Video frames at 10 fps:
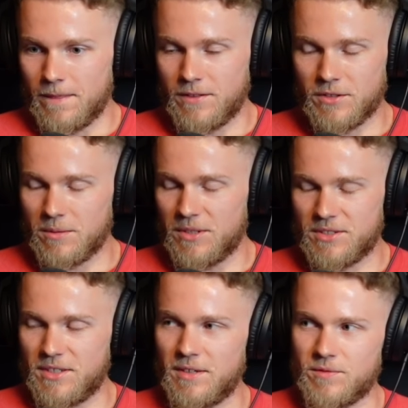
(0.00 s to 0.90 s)
is going to be
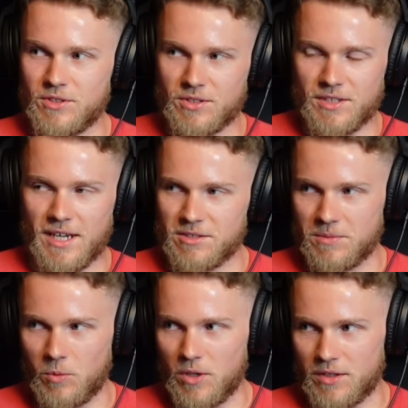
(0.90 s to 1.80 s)
stiff just because it
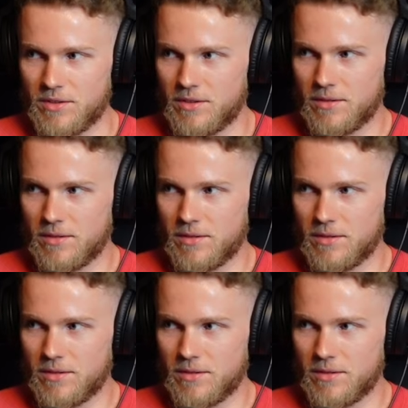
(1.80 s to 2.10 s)
hasn't been worked.